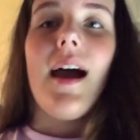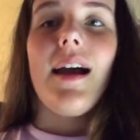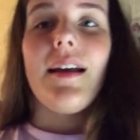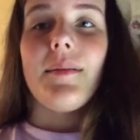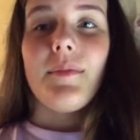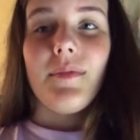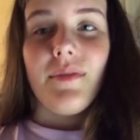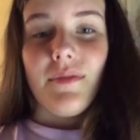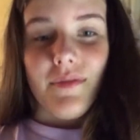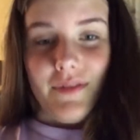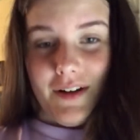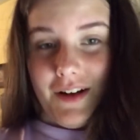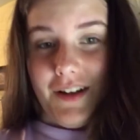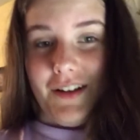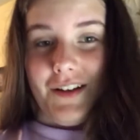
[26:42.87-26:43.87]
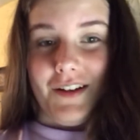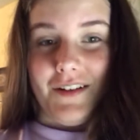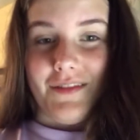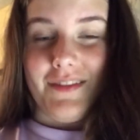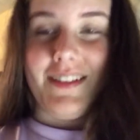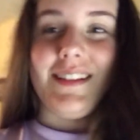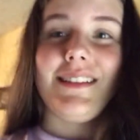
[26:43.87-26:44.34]
I'm very
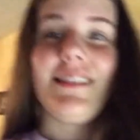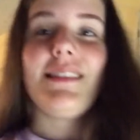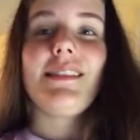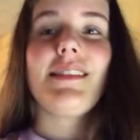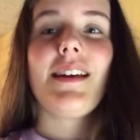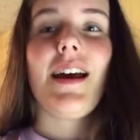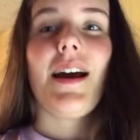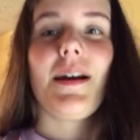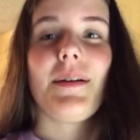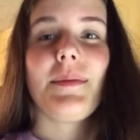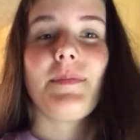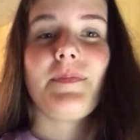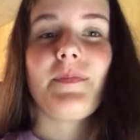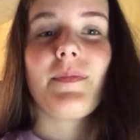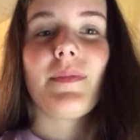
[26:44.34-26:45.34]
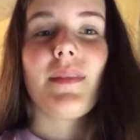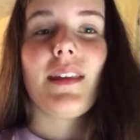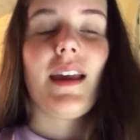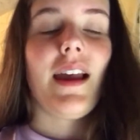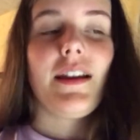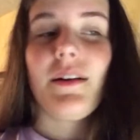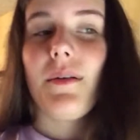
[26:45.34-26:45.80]
nervous. Um,
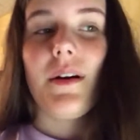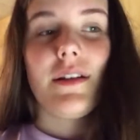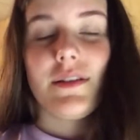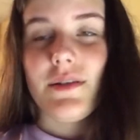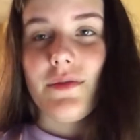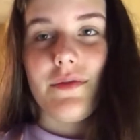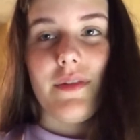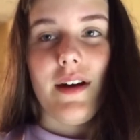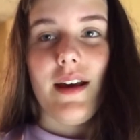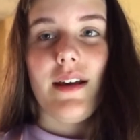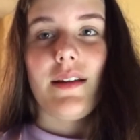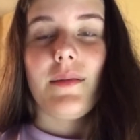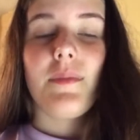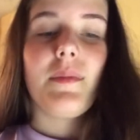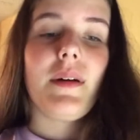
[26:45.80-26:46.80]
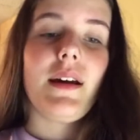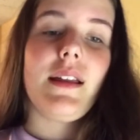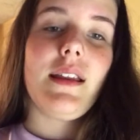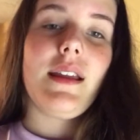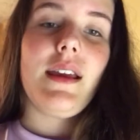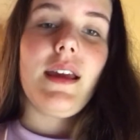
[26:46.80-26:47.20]
I know I'll do fine, but